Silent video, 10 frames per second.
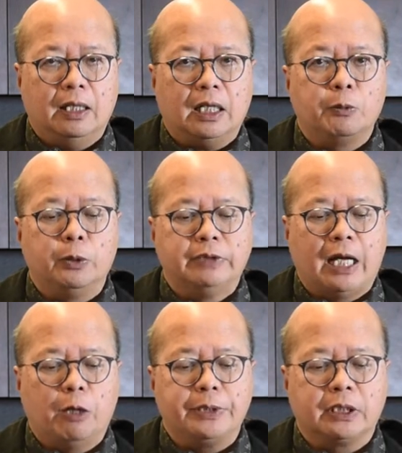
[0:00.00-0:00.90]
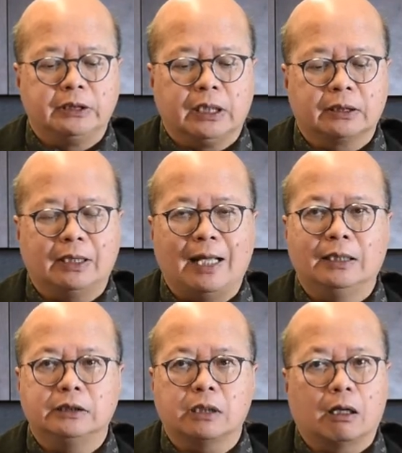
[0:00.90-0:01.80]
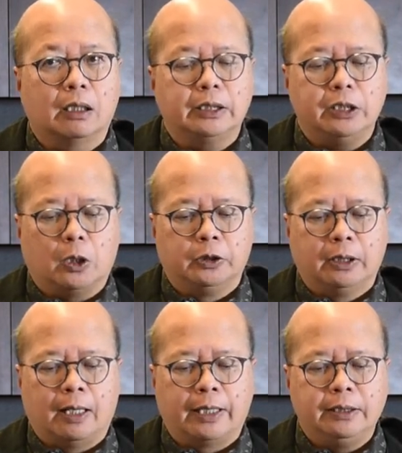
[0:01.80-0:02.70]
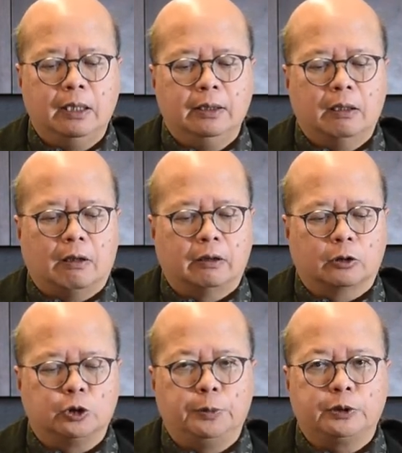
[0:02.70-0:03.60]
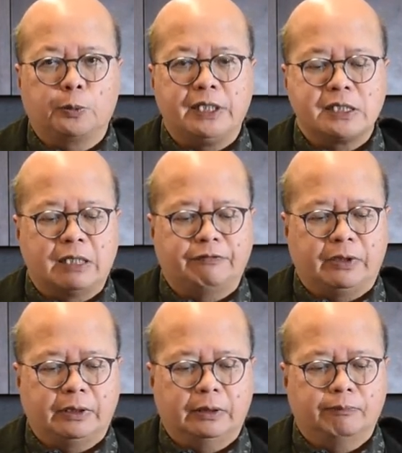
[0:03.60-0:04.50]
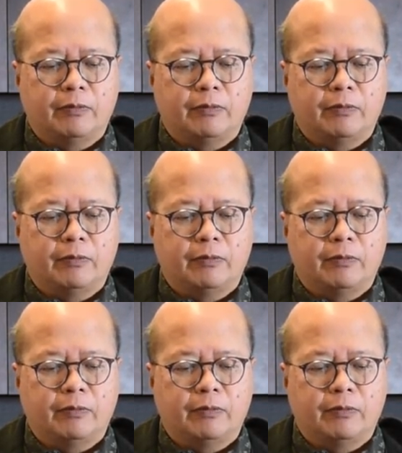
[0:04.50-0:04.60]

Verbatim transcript: It will now be conducted entirely online on October 27th.